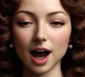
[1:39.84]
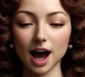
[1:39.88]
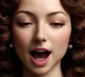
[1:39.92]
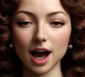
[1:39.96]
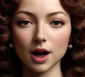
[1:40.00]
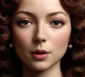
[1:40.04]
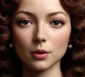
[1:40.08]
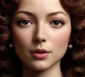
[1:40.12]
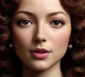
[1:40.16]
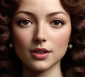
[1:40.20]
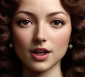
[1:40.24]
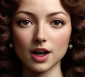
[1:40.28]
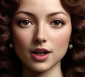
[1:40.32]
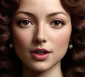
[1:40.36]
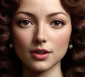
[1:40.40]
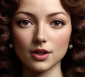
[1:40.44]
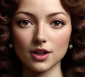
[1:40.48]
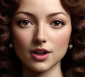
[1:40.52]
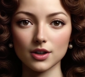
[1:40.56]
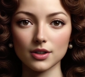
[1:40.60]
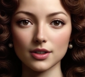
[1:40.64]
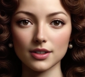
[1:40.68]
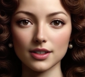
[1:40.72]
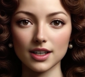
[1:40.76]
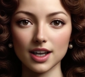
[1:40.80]
I was not
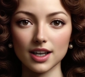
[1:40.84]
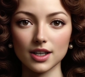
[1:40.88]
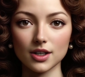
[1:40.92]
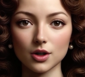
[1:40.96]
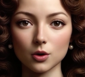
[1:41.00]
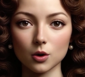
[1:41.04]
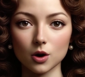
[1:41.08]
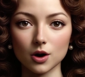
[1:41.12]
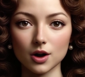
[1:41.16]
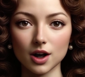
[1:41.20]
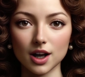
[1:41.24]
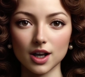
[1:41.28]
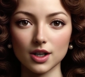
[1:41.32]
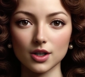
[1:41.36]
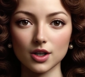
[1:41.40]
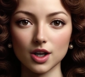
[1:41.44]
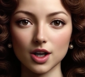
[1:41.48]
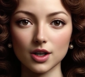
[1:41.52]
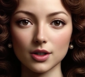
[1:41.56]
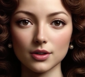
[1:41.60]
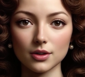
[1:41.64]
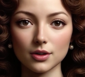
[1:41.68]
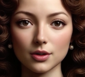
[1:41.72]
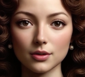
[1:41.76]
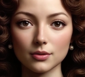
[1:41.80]
there to see his
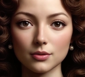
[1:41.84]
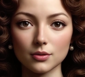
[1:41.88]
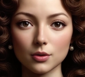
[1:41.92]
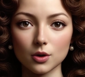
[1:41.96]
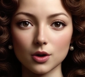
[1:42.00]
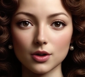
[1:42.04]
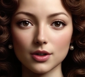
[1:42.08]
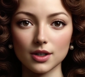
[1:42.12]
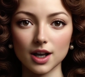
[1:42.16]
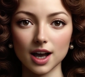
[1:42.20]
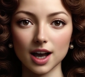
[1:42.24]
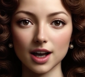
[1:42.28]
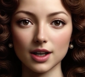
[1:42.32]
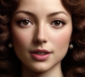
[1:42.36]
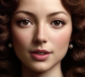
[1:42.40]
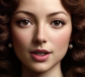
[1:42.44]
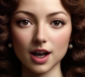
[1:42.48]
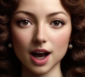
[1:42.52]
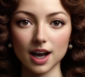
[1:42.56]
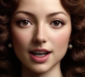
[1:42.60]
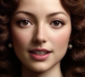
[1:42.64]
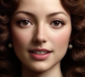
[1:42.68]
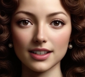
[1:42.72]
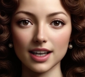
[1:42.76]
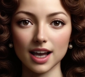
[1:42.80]
coronation, for death
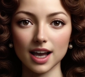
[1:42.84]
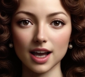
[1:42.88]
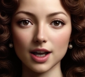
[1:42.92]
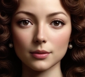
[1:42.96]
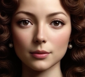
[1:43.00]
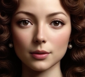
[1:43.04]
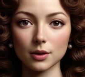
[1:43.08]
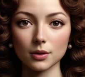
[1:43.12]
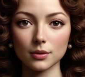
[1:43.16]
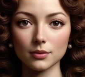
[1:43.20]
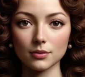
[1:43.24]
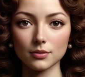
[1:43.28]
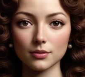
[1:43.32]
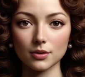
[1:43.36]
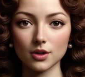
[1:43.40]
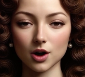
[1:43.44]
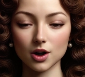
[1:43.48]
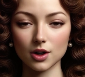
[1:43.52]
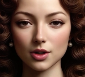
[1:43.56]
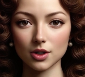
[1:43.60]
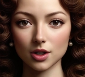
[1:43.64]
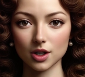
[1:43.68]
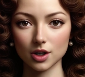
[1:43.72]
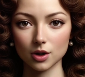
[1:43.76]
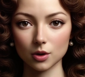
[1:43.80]
had taken me
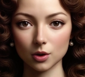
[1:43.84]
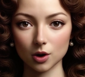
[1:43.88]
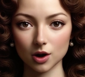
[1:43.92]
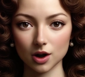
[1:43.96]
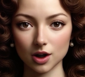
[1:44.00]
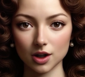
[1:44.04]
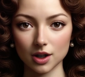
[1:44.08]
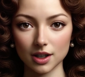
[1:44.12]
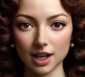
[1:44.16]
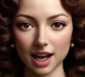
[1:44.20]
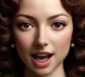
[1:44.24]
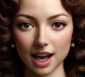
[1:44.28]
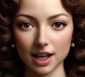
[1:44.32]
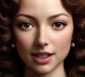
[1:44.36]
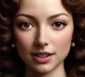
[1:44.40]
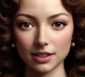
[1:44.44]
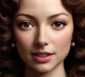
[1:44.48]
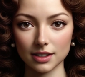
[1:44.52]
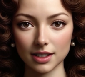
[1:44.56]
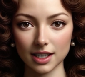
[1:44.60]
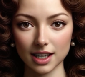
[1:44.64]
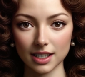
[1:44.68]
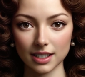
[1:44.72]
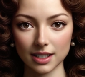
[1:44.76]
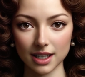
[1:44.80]
far too early in
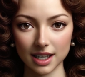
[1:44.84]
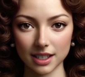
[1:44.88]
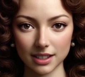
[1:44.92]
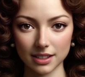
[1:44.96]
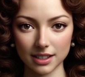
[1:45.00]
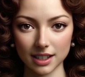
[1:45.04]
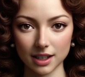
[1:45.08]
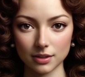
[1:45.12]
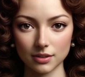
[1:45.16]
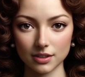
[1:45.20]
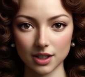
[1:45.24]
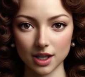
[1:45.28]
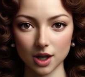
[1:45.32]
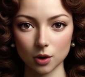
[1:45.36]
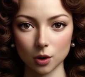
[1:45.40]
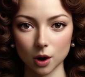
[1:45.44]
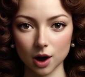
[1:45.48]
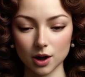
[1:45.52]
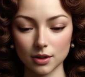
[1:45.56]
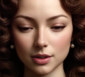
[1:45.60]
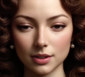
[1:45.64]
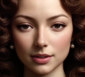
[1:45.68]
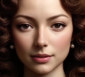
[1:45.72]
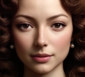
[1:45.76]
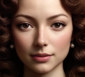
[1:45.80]

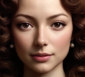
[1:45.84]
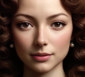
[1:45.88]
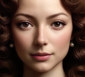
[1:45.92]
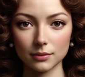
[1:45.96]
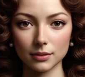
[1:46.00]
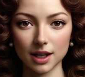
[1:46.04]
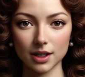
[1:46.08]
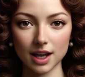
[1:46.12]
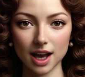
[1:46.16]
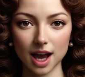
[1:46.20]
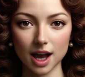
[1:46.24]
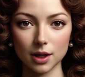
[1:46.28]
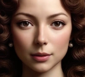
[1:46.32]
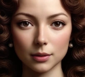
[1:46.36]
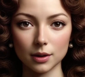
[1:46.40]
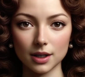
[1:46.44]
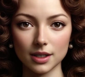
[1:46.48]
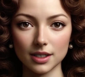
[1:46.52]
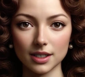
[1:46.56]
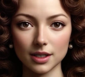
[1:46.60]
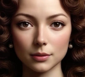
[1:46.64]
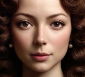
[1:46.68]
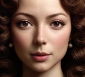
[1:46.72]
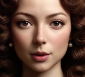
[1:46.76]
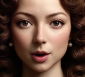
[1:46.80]
1671. Yet my
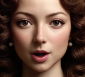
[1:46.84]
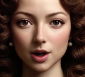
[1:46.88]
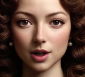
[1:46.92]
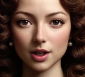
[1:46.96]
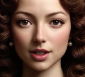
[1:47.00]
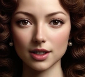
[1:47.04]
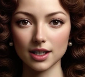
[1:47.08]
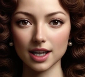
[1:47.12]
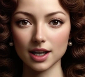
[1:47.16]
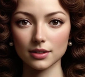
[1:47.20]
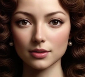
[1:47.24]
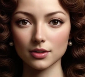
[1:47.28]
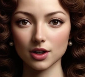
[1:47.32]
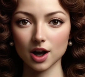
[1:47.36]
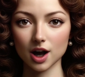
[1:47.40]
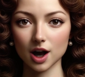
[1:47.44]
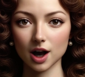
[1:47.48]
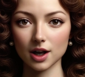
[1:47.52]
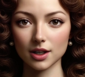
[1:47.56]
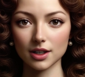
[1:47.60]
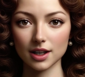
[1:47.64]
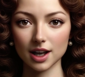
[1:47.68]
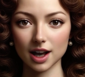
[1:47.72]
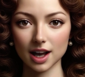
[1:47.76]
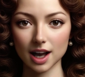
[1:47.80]
spirit lived
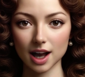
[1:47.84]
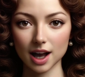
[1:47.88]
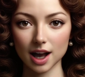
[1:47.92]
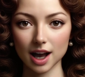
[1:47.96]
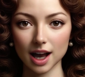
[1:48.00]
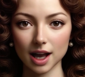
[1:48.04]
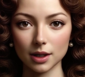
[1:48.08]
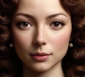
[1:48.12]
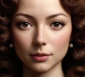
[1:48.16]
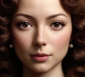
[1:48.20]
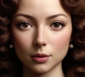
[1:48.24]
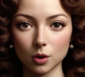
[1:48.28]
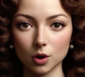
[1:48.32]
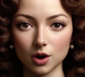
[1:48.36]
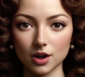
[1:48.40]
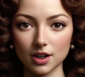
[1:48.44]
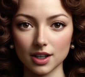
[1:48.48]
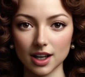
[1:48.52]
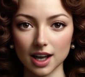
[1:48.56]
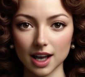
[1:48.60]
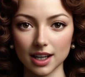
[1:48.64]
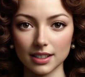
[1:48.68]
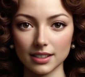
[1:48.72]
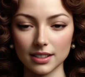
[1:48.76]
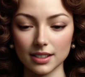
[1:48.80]
on,
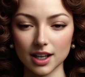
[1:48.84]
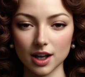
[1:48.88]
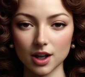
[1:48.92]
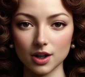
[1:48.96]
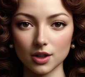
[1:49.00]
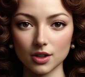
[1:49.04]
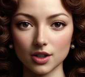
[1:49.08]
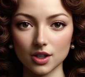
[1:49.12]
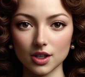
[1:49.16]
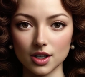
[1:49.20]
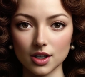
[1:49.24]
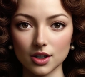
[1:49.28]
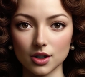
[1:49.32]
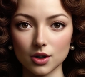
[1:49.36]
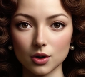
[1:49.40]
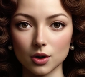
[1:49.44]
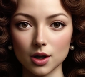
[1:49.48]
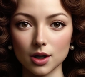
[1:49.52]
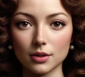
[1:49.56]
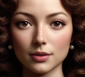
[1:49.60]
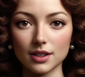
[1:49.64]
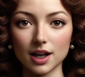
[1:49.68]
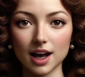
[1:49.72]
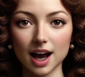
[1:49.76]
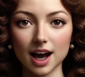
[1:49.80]
immortalized in our
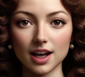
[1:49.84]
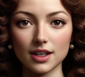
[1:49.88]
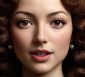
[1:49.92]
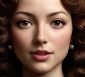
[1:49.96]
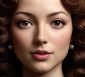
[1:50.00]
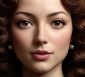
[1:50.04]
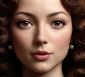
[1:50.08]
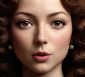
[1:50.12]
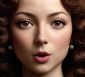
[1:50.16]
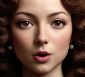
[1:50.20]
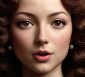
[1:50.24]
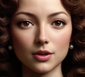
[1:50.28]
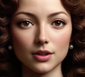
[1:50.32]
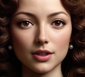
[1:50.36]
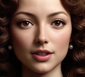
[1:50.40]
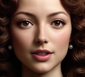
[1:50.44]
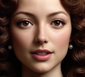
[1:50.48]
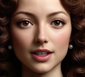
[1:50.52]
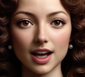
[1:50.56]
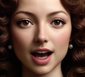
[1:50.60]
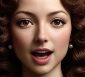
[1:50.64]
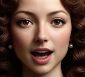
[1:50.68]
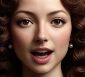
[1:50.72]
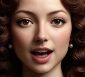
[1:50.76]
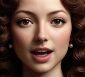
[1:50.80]
children and the
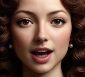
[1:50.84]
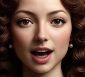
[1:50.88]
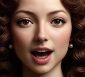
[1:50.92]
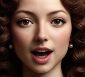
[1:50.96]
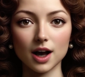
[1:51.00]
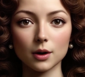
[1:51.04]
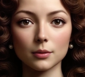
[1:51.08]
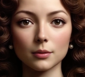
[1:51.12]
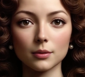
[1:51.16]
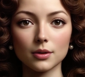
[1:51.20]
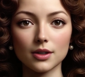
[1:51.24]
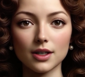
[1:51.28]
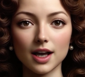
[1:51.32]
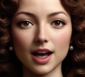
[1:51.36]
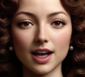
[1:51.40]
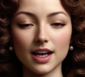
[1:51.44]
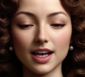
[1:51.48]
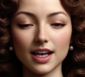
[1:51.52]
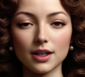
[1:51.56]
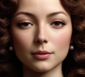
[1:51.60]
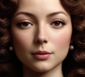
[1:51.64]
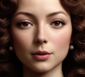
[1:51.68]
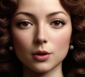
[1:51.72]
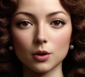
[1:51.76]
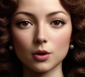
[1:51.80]
forces I had helped set
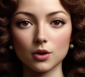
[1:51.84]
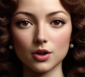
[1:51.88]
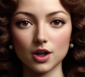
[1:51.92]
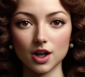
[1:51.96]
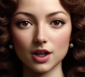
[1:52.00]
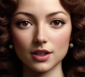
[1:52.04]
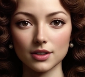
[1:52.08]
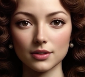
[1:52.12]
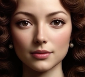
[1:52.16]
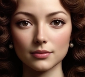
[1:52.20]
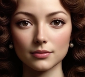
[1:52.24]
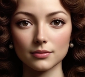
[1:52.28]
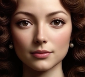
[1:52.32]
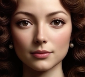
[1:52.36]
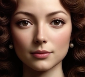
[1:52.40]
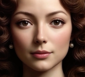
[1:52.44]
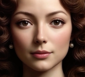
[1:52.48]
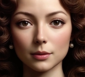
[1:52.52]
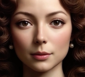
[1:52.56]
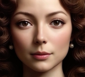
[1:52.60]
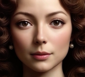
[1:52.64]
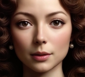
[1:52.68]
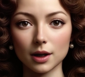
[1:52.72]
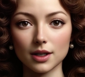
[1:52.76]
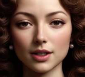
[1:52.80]
in motion.
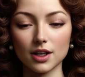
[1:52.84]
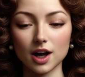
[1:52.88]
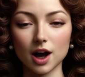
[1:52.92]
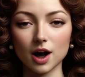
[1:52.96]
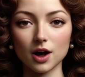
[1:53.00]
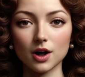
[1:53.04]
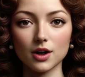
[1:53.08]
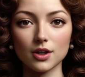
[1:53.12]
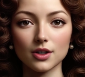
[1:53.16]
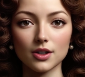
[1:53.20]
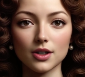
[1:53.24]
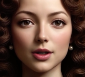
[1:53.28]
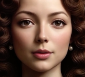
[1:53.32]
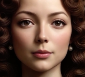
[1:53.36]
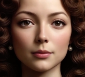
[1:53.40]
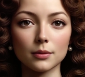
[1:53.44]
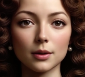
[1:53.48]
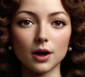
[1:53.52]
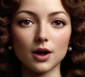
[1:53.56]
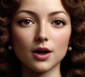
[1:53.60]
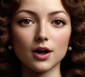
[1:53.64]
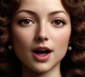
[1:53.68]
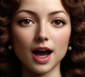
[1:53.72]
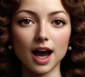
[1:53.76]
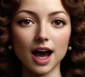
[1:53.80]
My daughters,
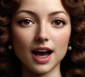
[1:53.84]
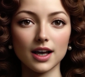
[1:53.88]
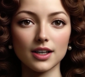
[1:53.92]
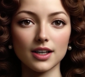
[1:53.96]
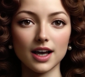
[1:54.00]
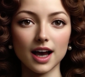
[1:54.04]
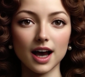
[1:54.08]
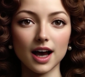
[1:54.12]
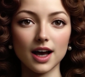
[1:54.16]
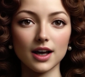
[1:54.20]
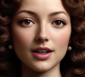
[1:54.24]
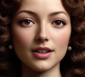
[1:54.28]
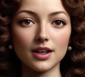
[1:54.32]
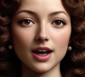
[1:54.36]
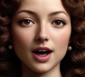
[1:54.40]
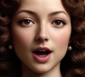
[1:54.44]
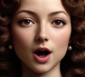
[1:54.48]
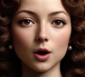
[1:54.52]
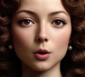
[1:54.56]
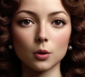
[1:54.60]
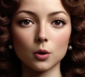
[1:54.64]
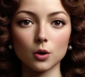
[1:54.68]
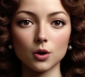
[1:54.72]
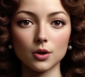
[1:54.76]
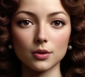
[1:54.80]
Mary and Anne,
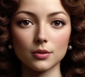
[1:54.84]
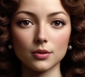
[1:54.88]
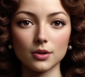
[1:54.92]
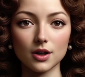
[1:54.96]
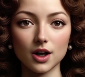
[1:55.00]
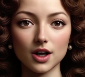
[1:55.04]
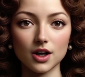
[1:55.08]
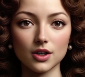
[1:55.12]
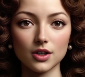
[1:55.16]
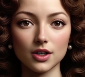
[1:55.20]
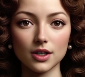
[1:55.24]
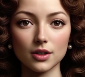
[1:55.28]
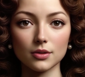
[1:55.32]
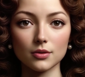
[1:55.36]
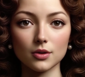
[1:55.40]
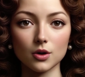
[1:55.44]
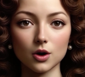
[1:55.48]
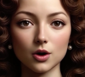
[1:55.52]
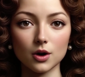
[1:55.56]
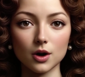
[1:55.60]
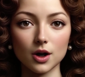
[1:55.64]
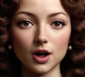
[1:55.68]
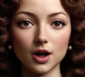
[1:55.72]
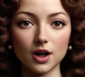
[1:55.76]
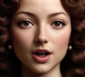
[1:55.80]
were figures of
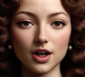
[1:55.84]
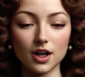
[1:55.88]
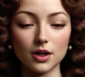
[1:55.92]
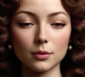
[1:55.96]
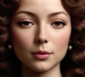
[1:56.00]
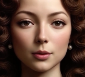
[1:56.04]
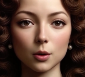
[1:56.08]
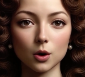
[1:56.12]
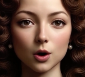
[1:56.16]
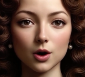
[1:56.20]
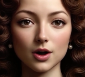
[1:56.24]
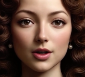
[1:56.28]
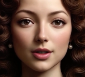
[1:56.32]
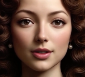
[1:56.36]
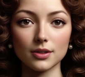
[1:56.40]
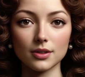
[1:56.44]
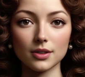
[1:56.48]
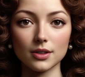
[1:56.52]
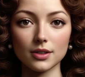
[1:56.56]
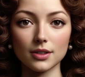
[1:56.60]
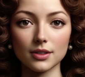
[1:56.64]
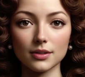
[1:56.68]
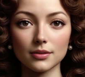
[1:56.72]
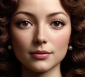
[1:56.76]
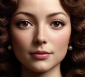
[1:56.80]
critical
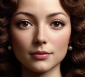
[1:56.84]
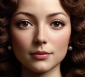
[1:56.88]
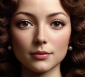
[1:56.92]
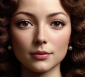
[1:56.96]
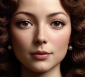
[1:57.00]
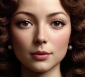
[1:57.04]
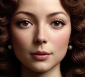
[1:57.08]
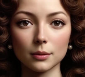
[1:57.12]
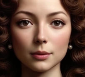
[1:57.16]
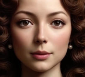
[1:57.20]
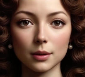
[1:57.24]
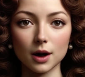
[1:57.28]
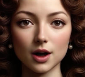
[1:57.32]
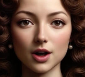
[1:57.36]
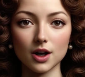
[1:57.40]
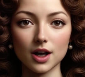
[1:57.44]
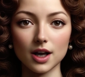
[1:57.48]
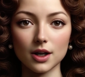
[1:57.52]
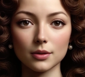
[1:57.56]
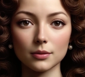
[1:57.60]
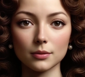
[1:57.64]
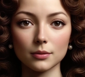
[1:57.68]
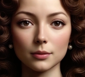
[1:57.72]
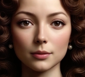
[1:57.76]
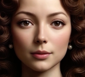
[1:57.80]
importance.
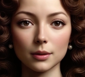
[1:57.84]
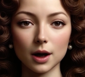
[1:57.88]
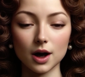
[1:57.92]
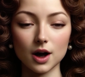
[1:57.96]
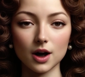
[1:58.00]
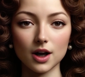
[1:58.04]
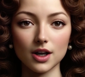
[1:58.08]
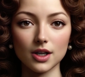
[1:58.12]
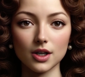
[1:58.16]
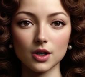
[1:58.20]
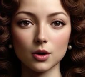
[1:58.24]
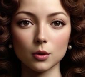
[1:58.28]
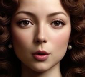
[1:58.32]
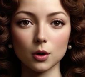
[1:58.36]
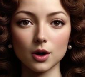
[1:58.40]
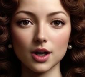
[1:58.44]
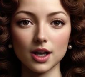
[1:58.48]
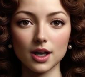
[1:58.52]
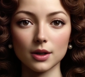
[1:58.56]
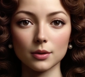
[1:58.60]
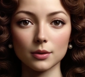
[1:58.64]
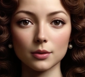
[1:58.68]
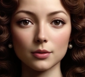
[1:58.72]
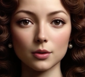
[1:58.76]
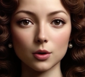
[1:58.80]
Mary, married to
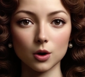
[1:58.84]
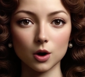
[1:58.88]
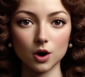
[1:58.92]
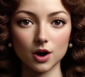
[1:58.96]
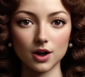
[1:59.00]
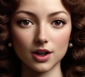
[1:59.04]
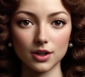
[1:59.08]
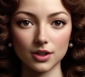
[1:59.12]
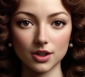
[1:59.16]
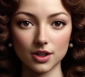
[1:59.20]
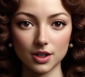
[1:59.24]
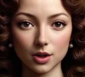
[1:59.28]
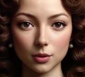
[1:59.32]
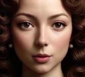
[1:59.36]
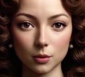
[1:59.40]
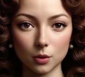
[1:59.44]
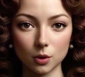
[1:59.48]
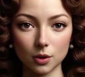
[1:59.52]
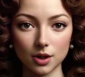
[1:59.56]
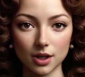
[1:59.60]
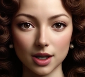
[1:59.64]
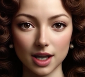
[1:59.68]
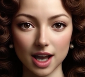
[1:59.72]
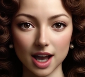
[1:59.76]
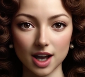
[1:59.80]
William of Orange,
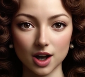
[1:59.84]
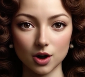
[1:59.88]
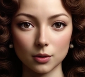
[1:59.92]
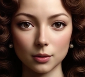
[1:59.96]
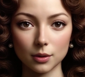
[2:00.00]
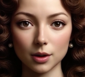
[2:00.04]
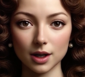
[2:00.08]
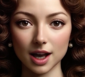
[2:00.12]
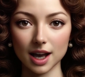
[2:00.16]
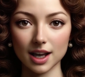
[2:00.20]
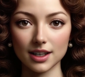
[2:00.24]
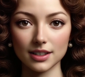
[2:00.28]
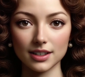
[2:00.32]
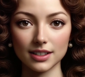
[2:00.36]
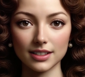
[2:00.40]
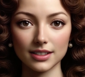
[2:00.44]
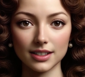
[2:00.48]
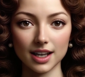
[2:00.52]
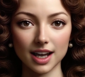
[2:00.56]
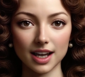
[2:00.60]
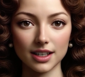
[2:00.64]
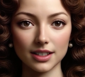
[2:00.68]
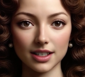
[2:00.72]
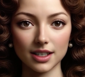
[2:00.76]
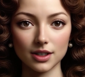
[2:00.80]
would later play a
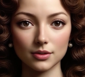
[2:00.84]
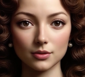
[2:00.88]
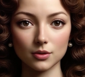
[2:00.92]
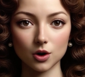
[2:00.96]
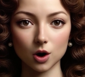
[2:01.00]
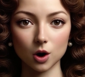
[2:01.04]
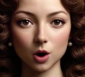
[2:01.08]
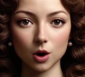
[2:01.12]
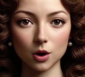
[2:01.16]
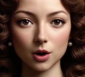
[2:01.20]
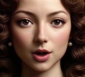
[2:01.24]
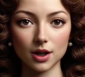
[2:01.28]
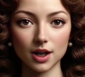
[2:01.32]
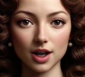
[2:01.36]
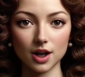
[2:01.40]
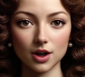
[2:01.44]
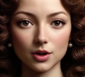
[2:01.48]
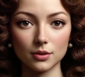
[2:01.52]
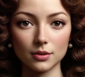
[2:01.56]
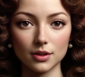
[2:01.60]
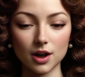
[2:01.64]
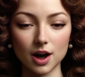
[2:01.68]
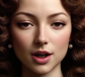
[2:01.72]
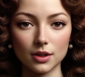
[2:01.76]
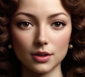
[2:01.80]
decisive role in her
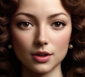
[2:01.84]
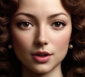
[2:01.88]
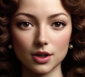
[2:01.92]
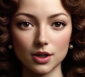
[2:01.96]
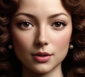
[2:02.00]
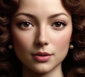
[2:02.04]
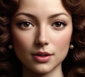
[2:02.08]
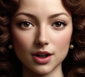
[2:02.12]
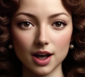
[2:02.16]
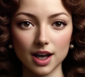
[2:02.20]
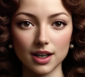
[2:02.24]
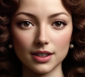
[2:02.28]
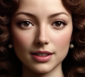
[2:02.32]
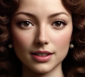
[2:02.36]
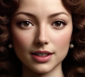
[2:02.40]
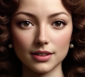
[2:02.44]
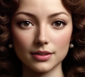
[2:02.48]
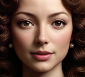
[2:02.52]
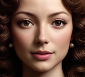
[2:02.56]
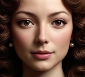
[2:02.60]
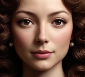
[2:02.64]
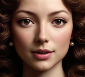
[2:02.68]
father's fate.